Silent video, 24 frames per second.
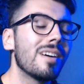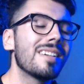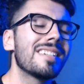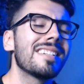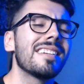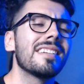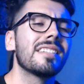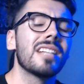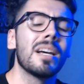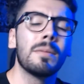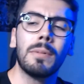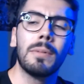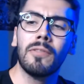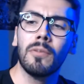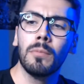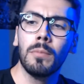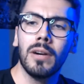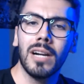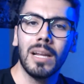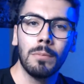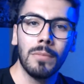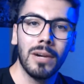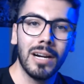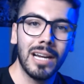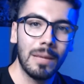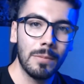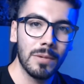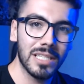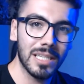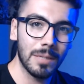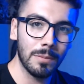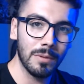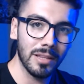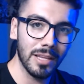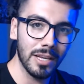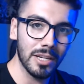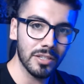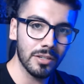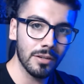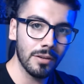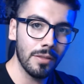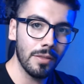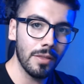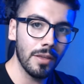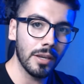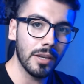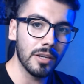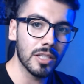is up, everybody? My name is Simulation.
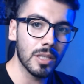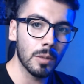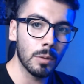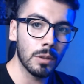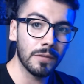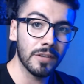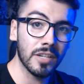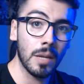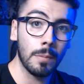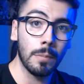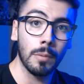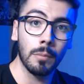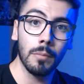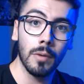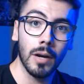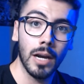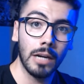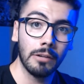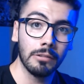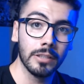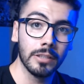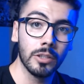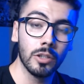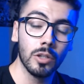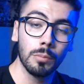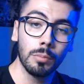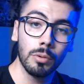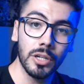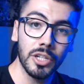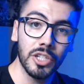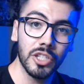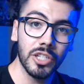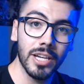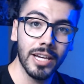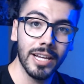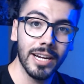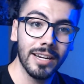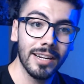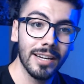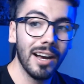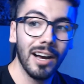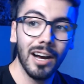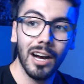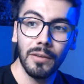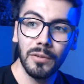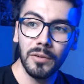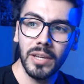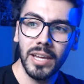Thank you so much for stopping by. I really do appreciate it.
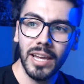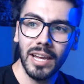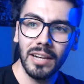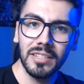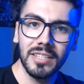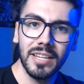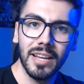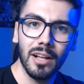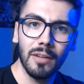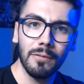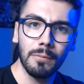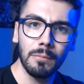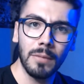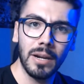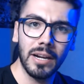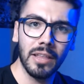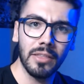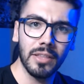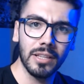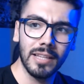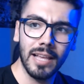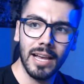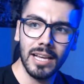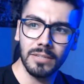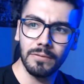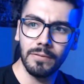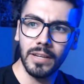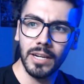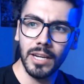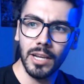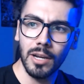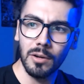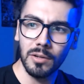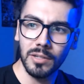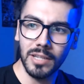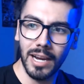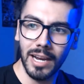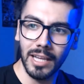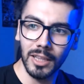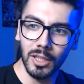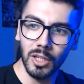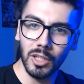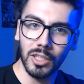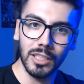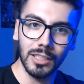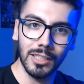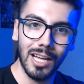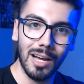If you can't tell from any of the last videos, I
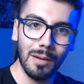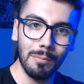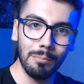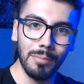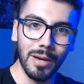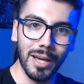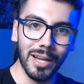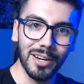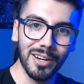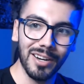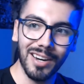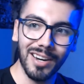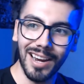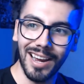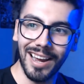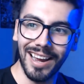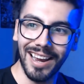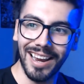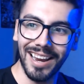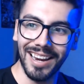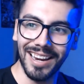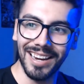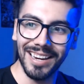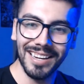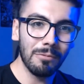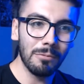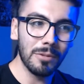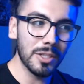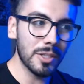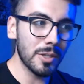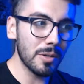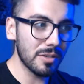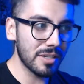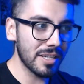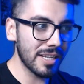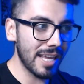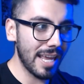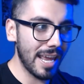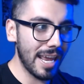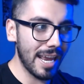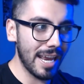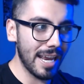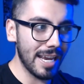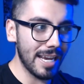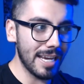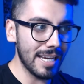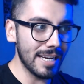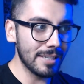look a lot better. I was using
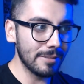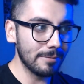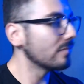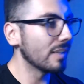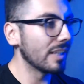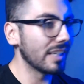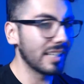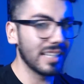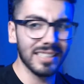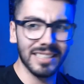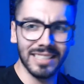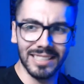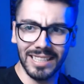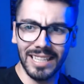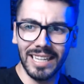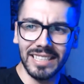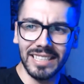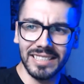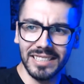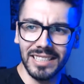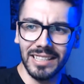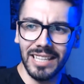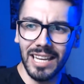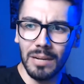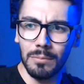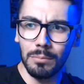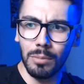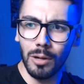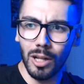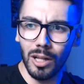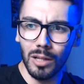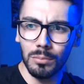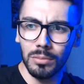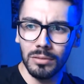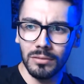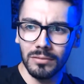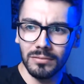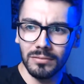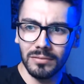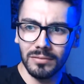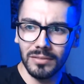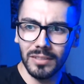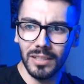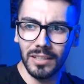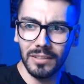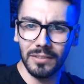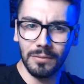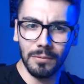an Alexa light bulb.
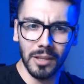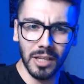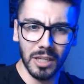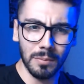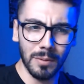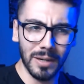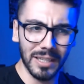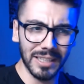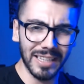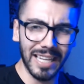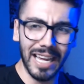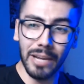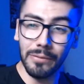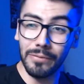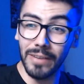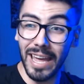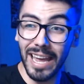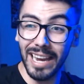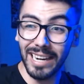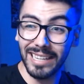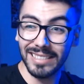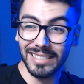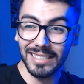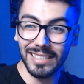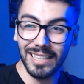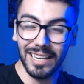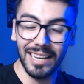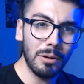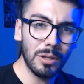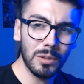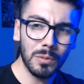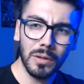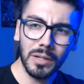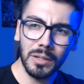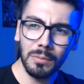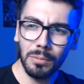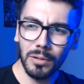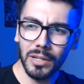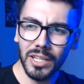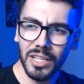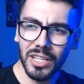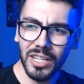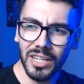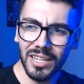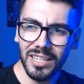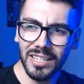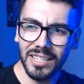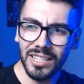I think it's by LifeX. It was working pretty
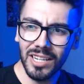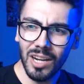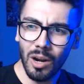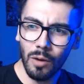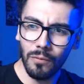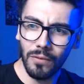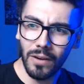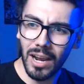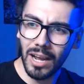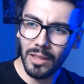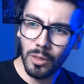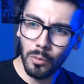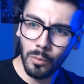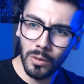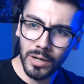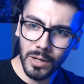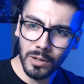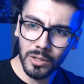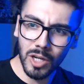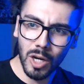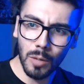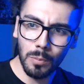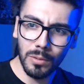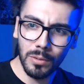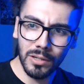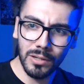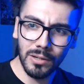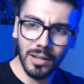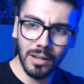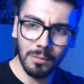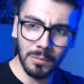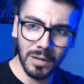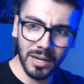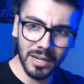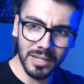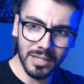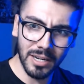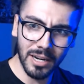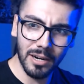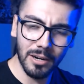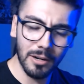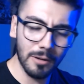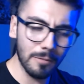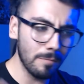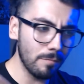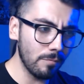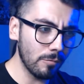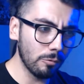good, you know, if I had the windows open and my
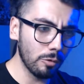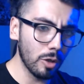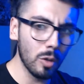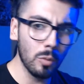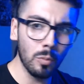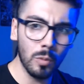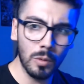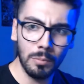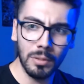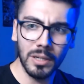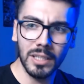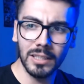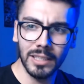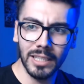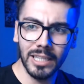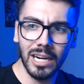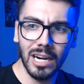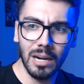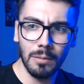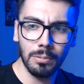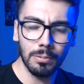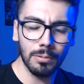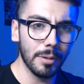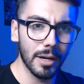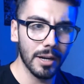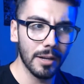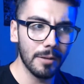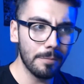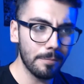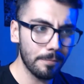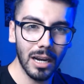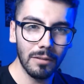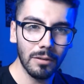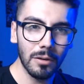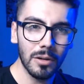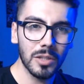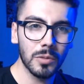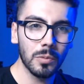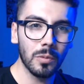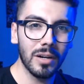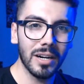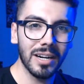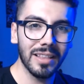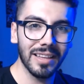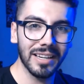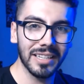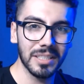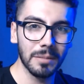entire room would be lit up, but I've always
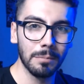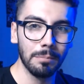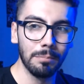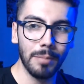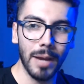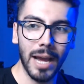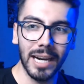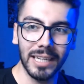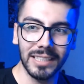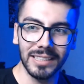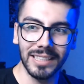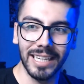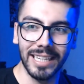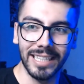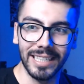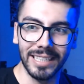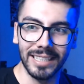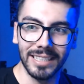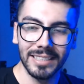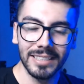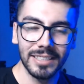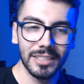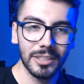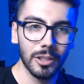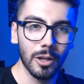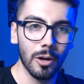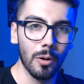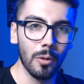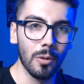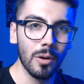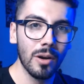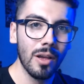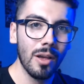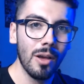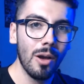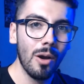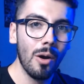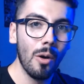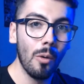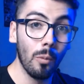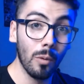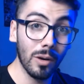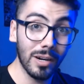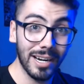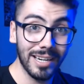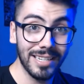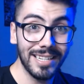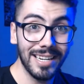wanted like some backlighting. So
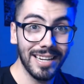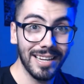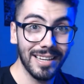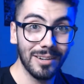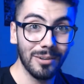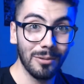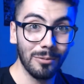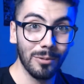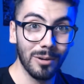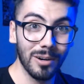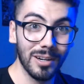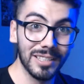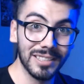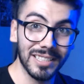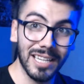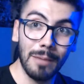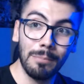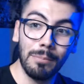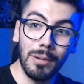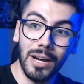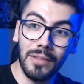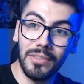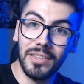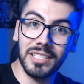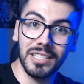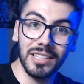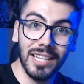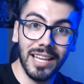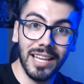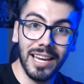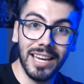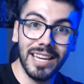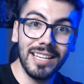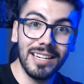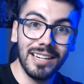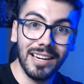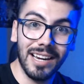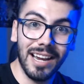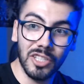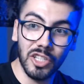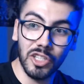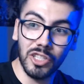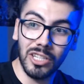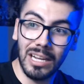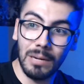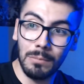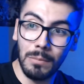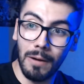what I did was I bought this light to shine on